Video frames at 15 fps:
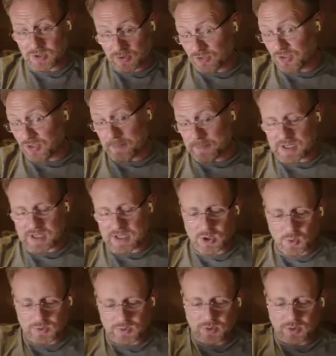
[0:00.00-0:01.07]
The same key
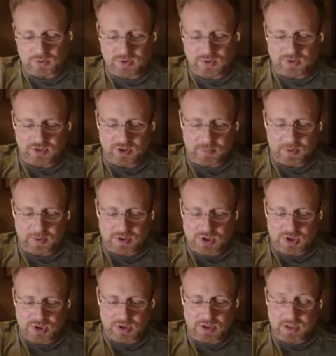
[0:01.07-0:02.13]
always goes to the same
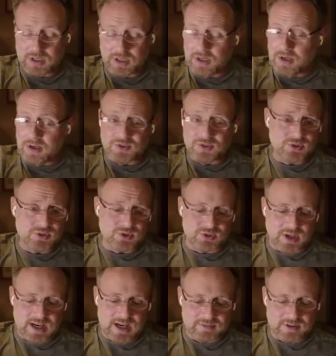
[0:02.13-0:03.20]
partition. This is just
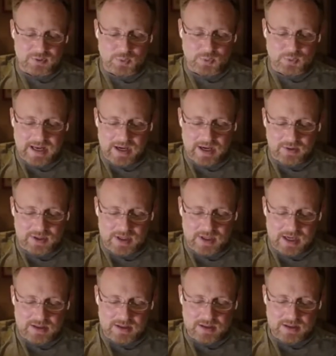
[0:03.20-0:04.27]
Kafka right out of the gate.